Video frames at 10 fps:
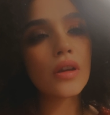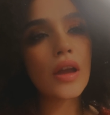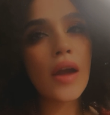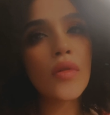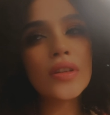
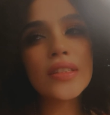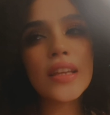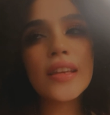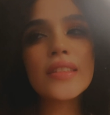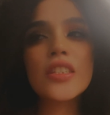want to
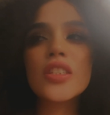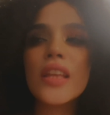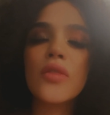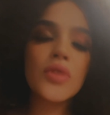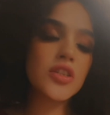say it's just
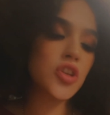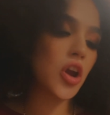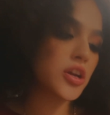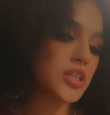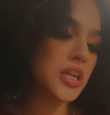like
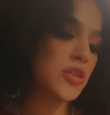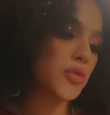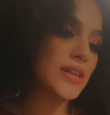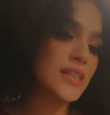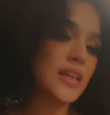recharging,
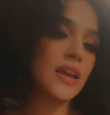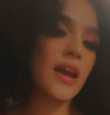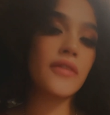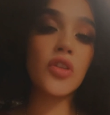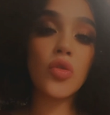resting
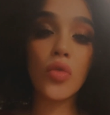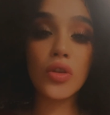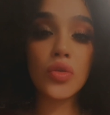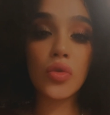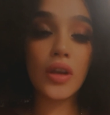after going
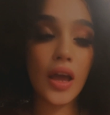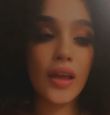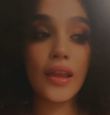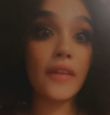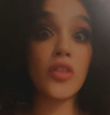through a
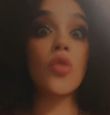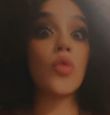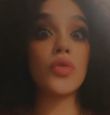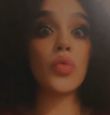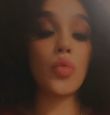lot, after
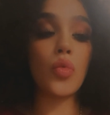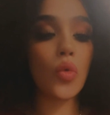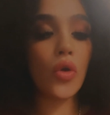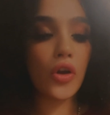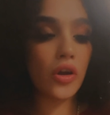going through a
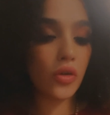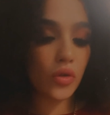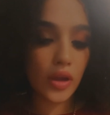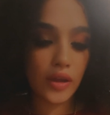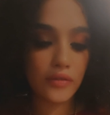war.
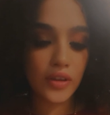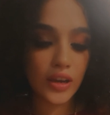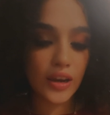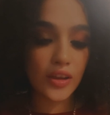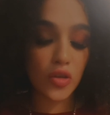Okay,
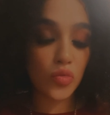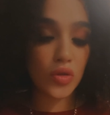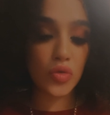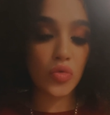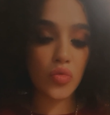feeling like you
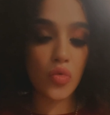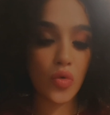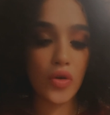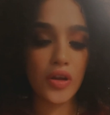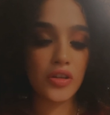went through a
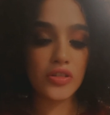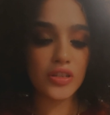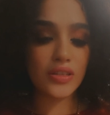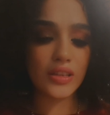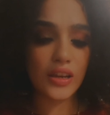war and you're
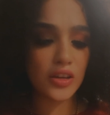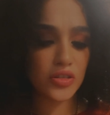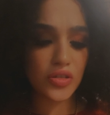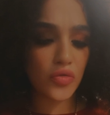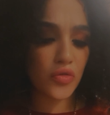just letting
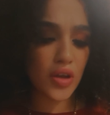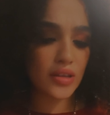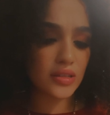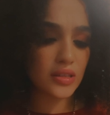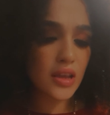yourself
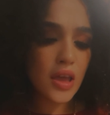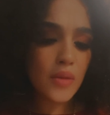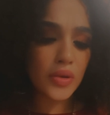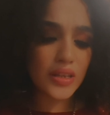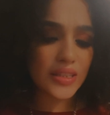rest.
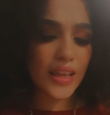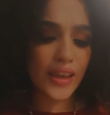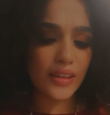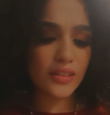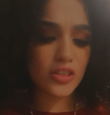But it's
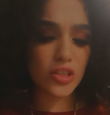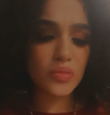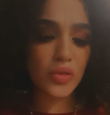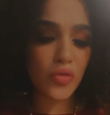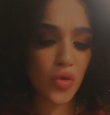like just
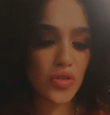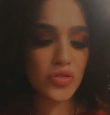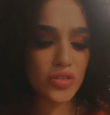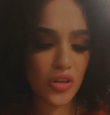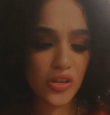before you
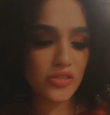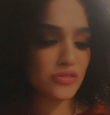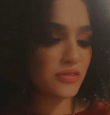start,